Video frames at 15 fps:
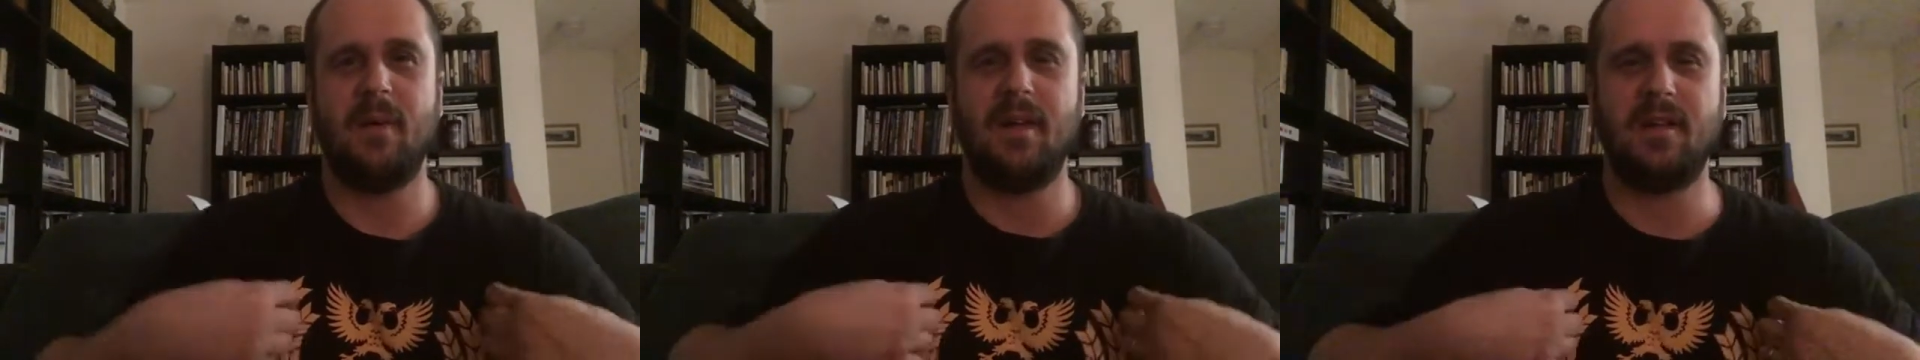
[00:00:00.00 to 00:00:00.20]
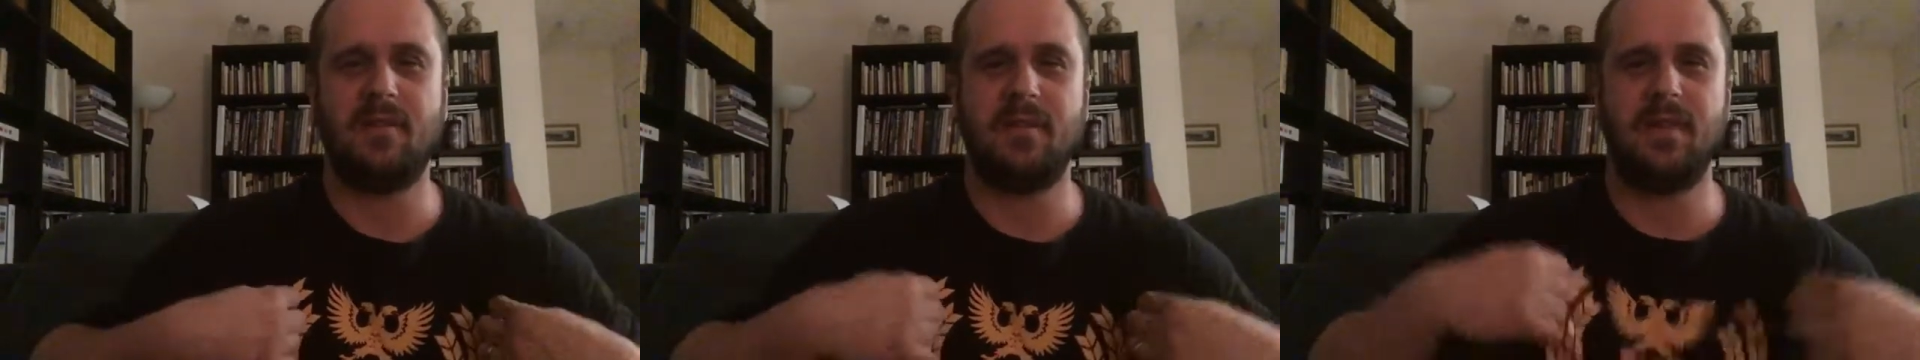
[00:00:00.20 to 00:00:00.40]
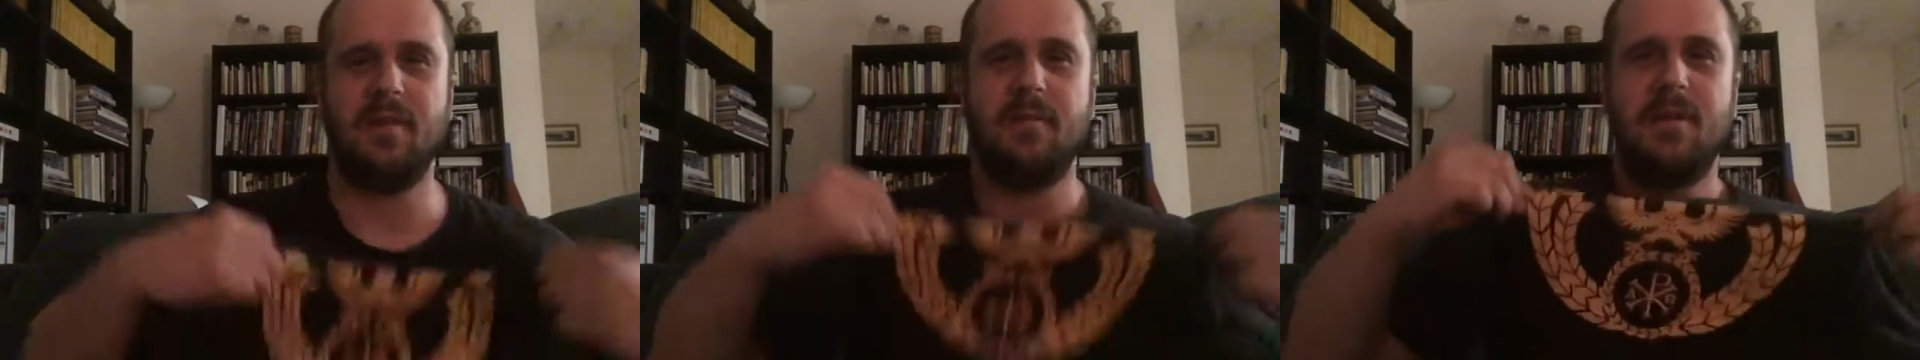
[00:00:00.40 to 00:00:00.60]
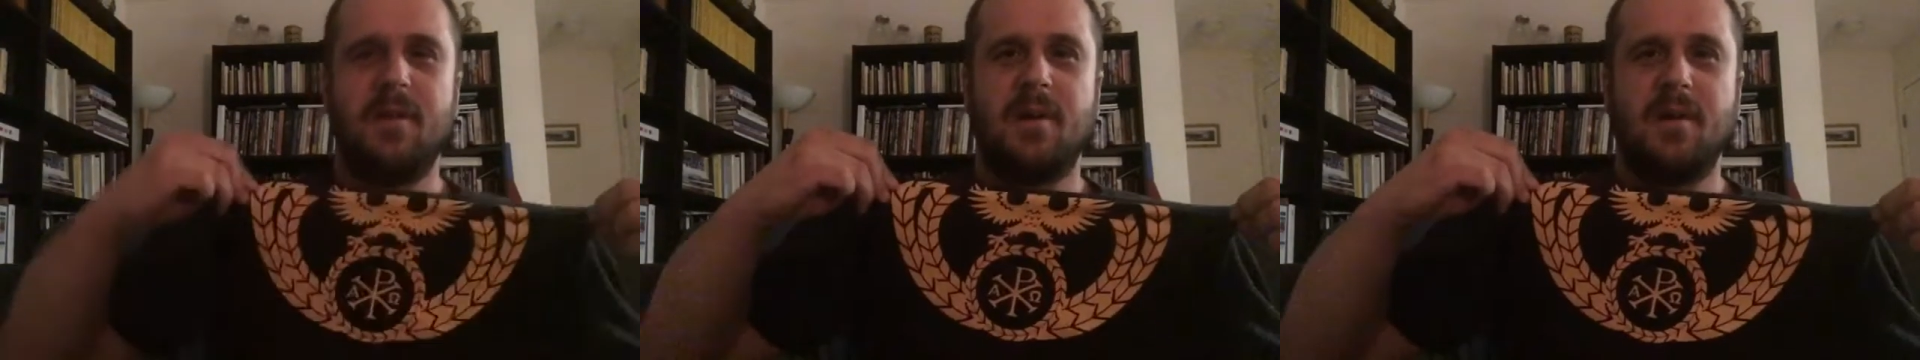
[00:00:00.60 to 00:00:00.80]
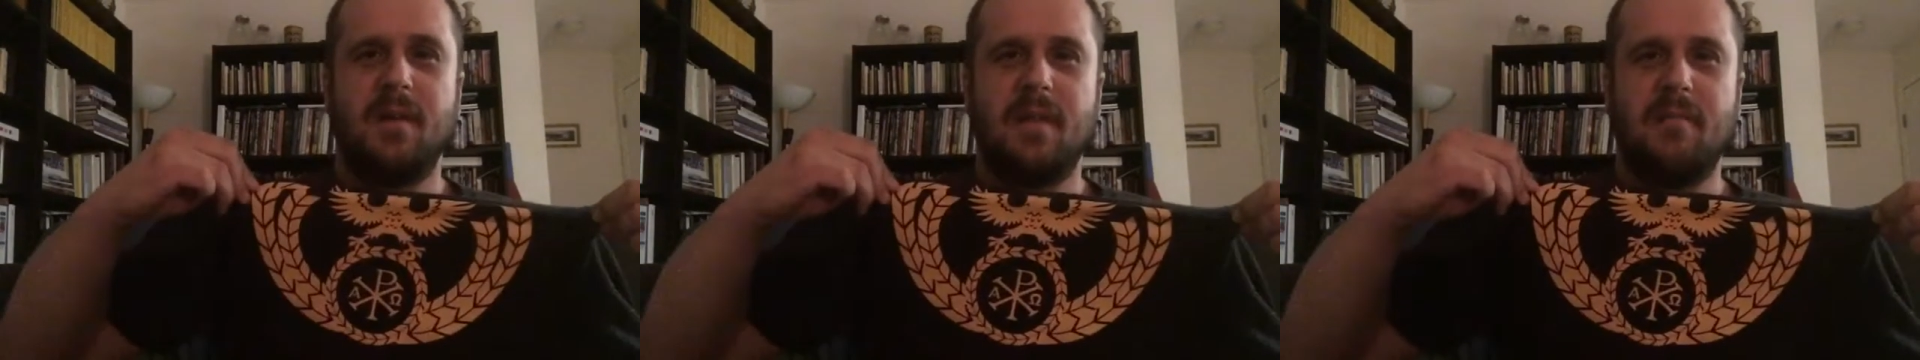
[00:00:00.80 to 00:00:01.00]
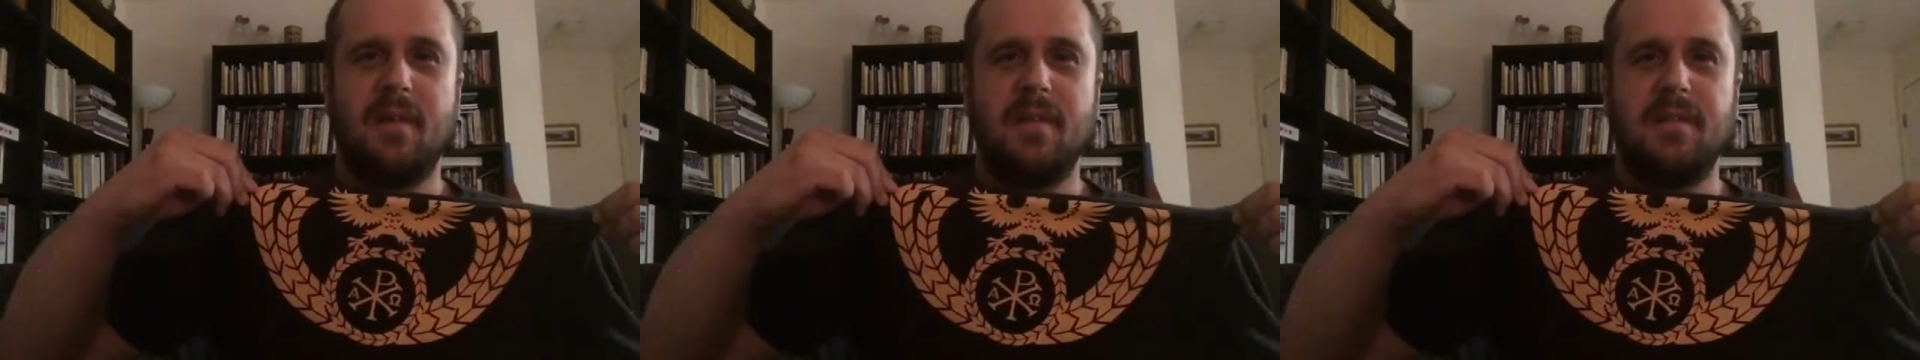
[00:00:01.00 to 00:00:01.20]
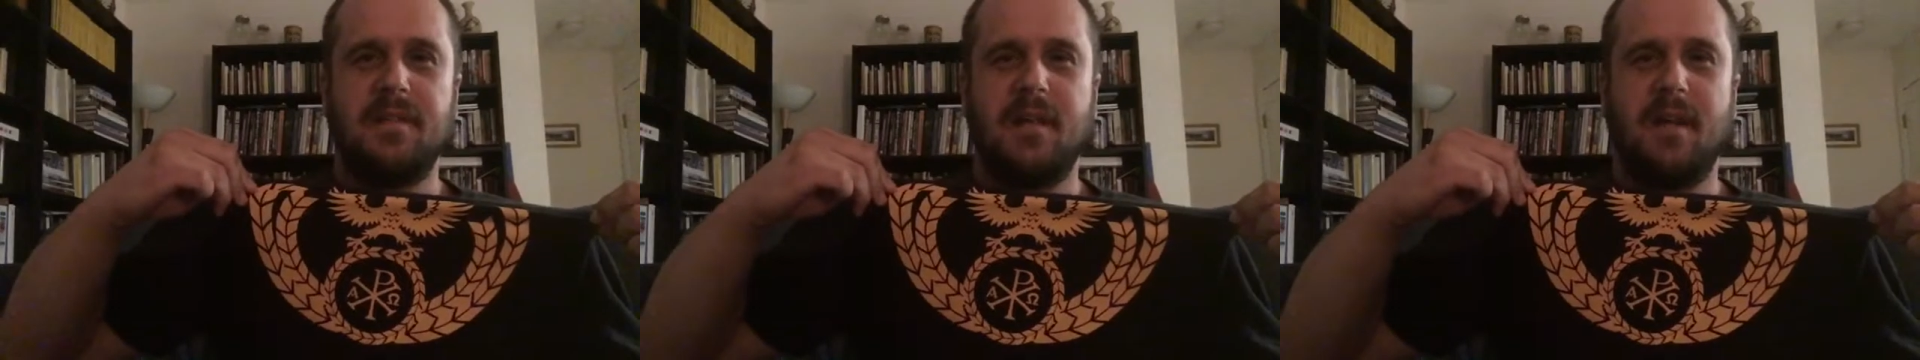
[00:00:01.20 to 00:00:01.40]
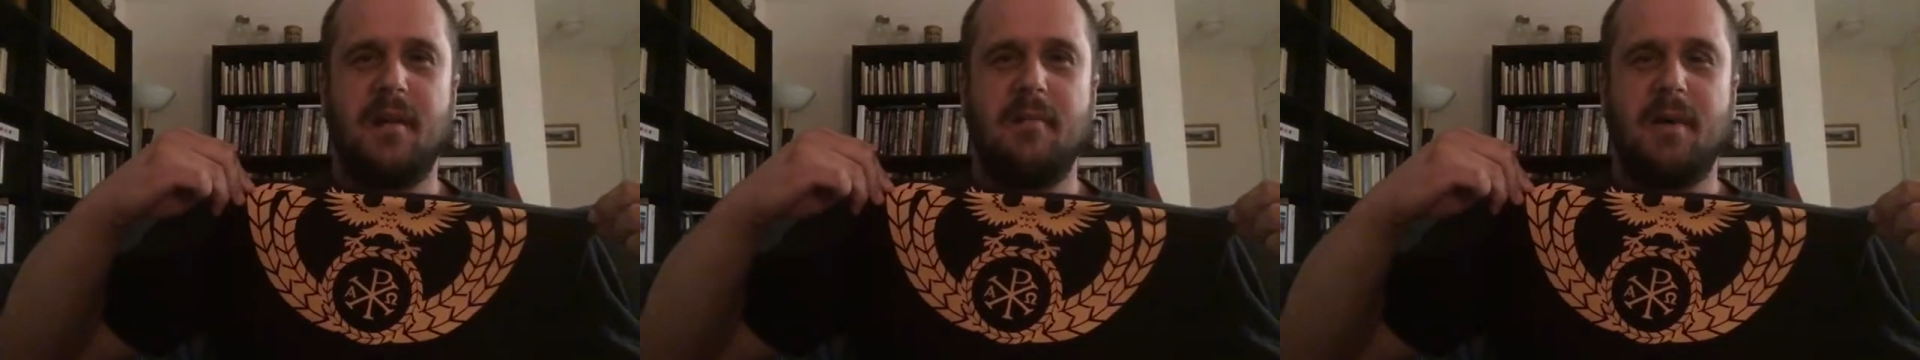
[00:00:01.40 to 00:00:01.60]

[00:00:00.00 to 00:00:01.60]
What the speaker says: waiting for the return of the Byzantine